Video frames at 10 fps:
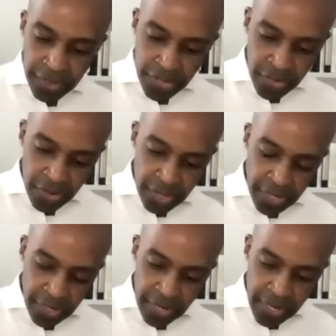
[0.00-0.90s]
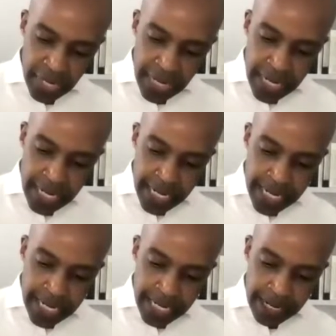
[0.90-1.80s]
this earlier.
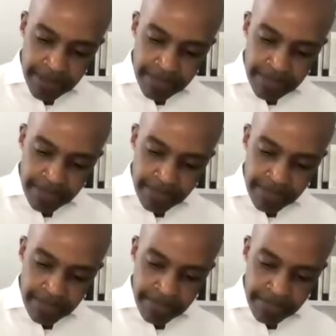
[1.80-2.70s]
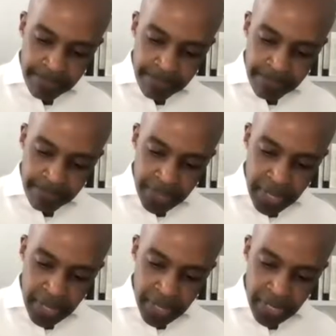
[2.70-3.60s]

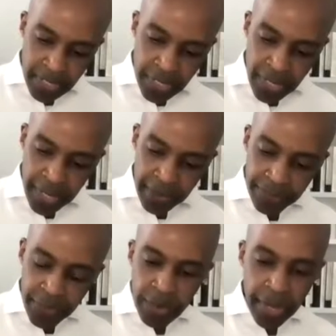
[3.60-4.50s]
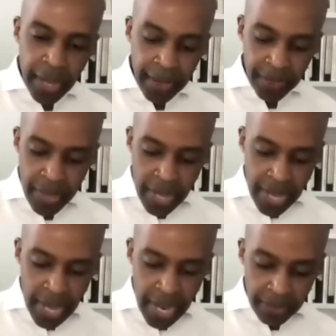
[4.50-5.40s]
Let's see. Okay.
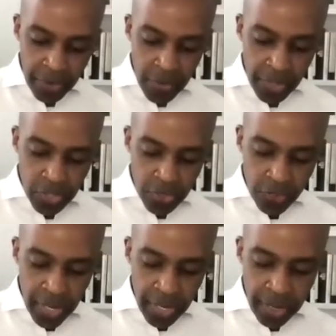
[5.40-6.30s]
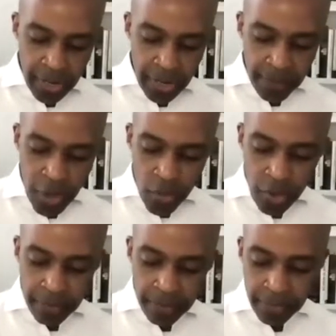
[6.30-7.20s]
I'm going to read a
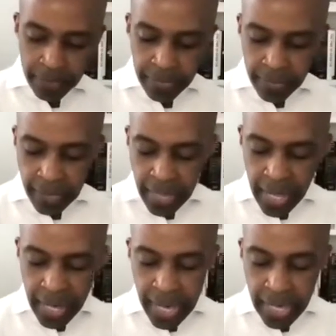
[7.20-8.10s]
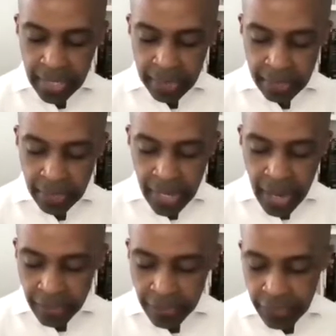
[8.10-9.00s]
poem that I
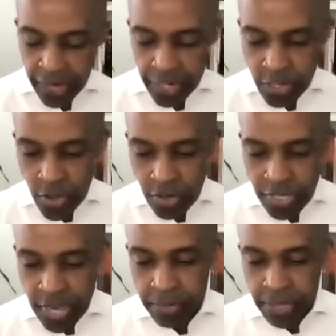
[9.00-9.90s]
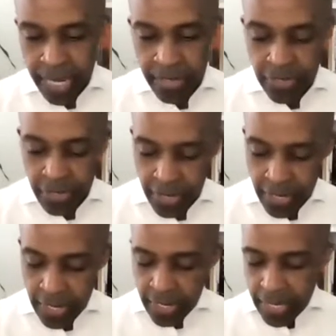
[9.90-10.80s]
love, and it's called Some Days.
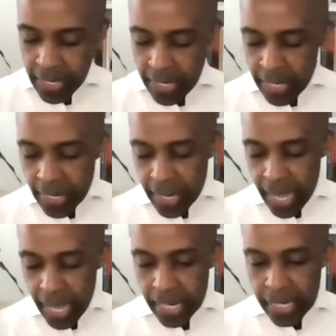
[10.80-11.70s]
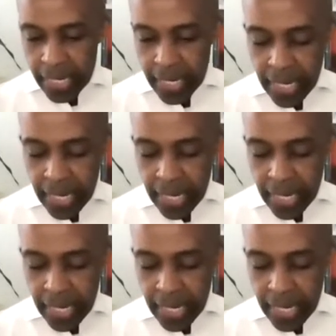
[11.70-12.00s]
And